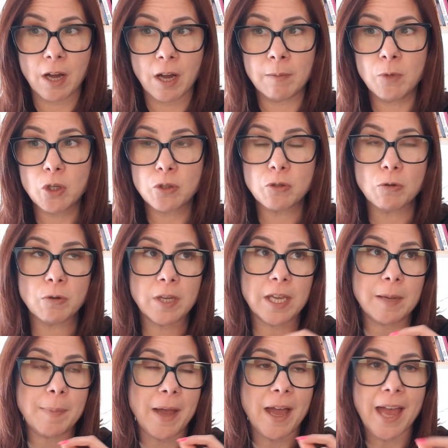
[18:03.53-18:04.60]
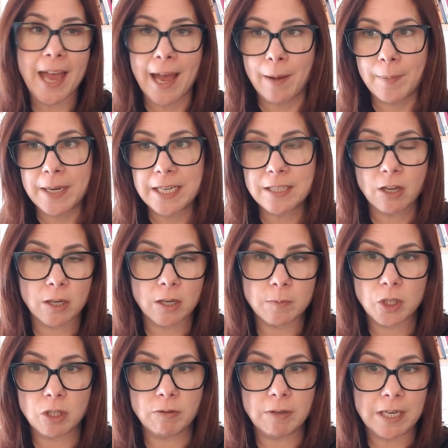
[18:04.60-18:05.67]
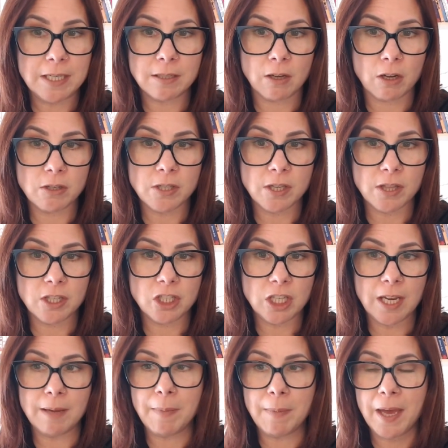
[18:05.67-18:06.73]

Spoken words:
I'm not talking about how many times you need to go to the gym,